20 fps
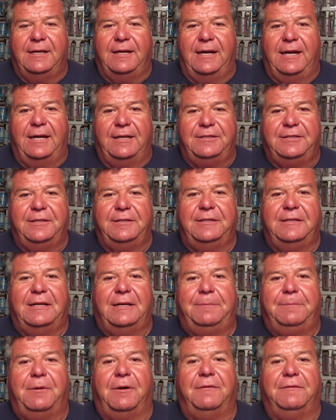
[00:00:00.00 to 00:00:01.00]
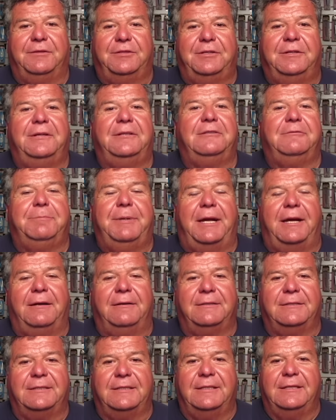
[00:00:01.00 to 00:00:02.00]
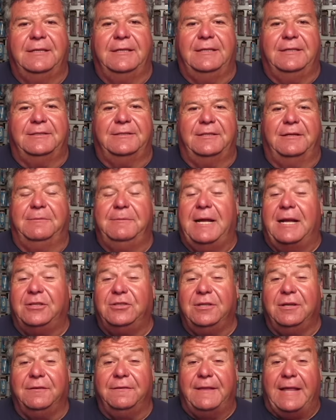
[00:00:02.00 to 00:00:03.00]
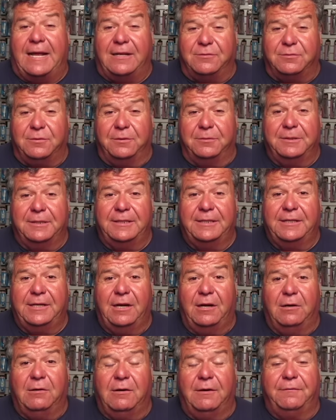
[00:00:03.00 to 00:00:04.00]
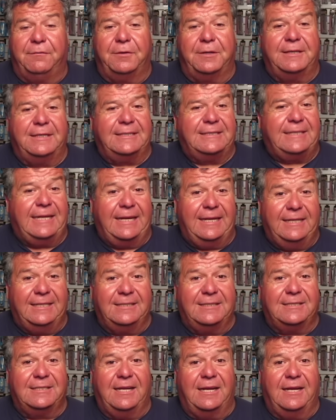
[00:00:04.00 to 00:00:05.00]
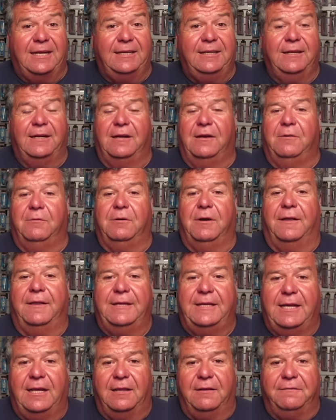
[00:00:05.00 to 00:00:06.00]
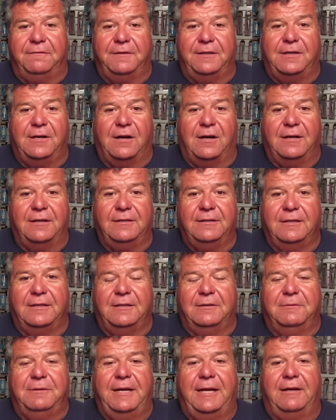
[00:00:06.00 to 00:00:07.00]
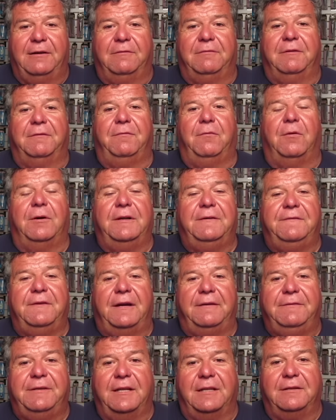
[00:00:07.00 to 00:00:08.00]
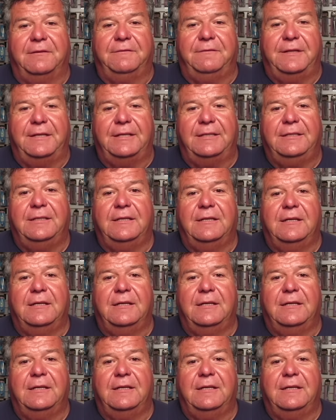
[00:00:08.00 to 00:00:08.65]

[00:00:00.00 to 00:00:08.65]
And tuna up over 200 pounds. So I'm not sure if that's where we're gonna go or if we're gonna stay inside where all the yellowfin are. We had over 45 yellowfin